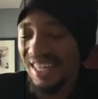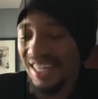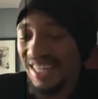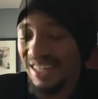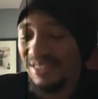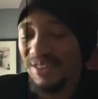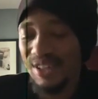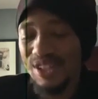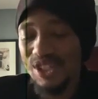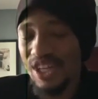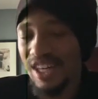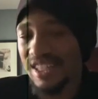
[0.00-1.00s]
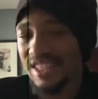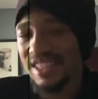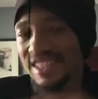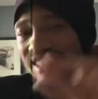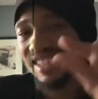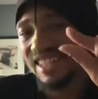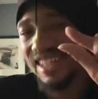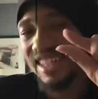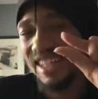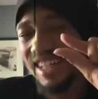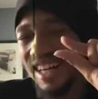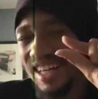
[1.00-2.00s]
Even just
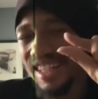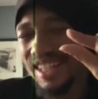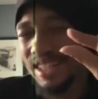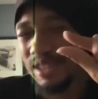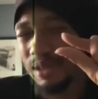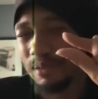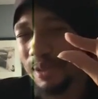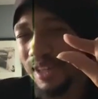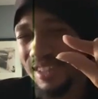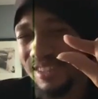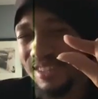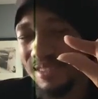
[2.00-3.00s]
a little bit.